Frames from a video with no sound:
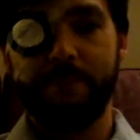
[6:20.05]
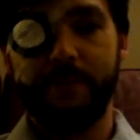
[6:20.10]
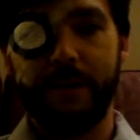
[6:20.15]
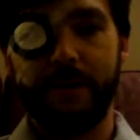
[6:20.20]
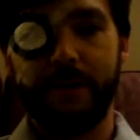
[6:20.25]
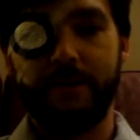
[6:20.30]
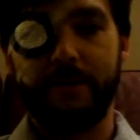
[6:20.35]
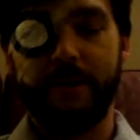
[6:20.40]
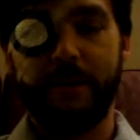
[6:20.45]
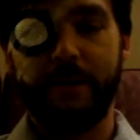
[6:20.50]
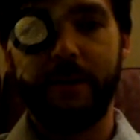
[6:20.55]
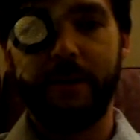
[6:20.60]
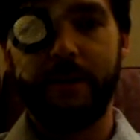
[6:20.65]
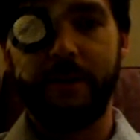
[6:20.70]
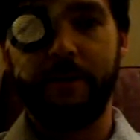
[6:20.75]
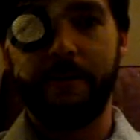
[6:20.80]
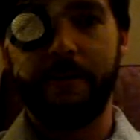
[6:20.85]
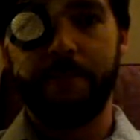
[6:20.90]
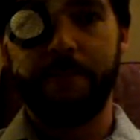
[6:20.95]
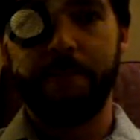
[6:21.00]
Let's see.
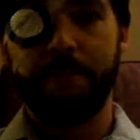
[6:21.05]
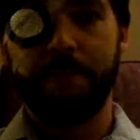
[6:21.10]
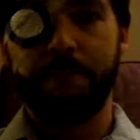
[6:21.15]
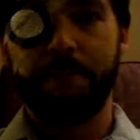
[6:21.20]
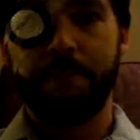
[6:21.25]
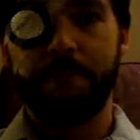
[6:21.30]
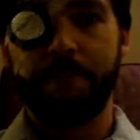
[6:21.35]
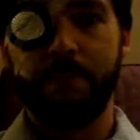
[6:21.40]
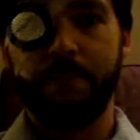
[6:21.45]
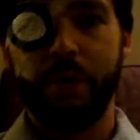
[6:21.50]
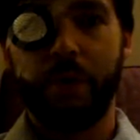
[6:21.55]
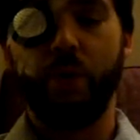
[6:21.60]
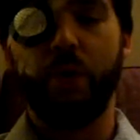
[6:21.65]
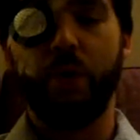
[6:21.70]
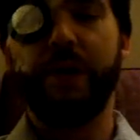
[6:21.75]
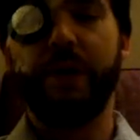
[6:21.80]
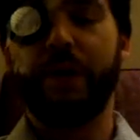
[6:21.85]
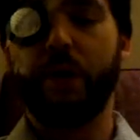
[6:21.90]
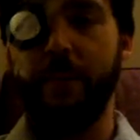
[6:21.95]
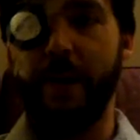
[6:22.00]
We're
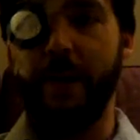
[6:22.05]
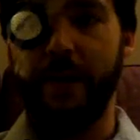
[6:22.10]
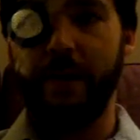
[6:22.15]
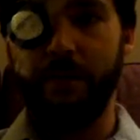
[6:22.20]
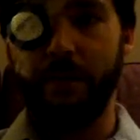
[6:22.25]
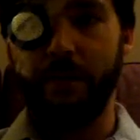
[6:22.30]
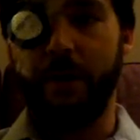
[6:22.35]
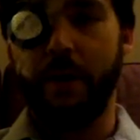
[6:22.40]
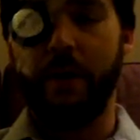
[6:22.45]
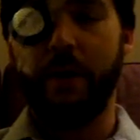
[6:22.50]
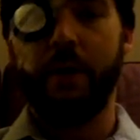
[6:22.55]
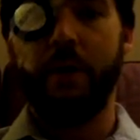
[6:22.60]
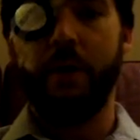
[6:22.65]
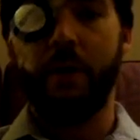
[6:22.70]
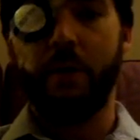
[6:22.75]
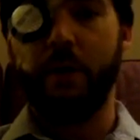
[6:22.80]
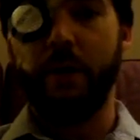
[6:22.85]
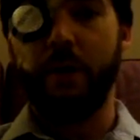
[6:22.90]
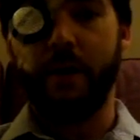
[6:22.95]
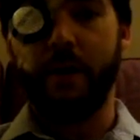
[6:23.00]
going to go back tomorrow